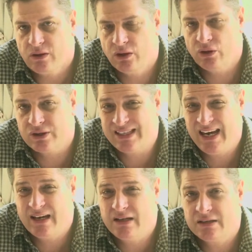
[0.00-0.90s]
your
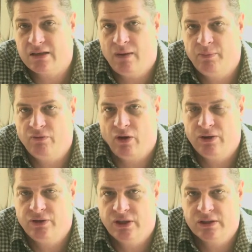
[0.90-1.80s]
second type of
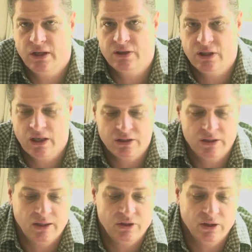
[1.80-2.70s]
voluntary association
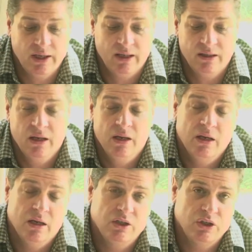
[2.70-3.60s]
that you get
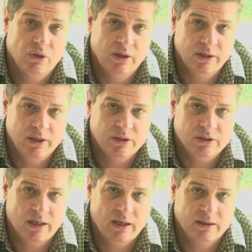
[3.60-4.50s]
is your learned
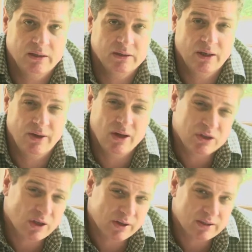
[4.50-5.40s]
societies. Now,
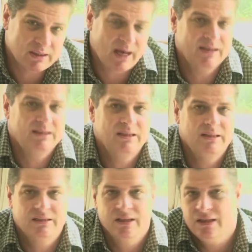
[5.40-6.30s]
those are the
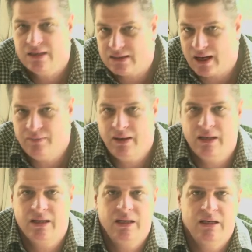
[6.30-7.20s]
SAICs,
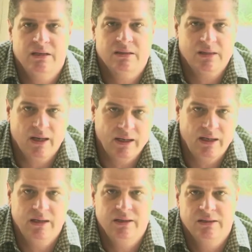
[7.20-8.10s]
SAIMECIs,
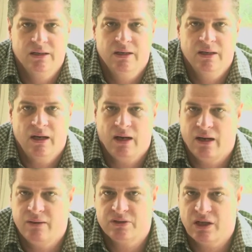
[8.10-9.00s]
SAIs,
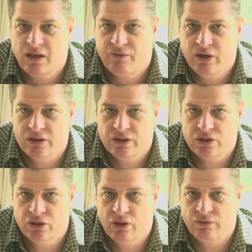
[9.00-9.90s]
South African
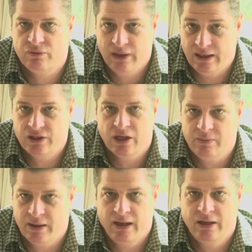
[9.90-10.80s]
Institute of Electrical,
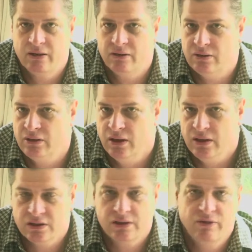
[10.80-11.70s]
Mechanical,
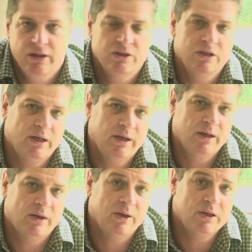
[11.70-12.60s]
Civil Engineering.
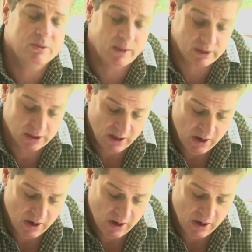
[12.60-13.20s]
Now, those ones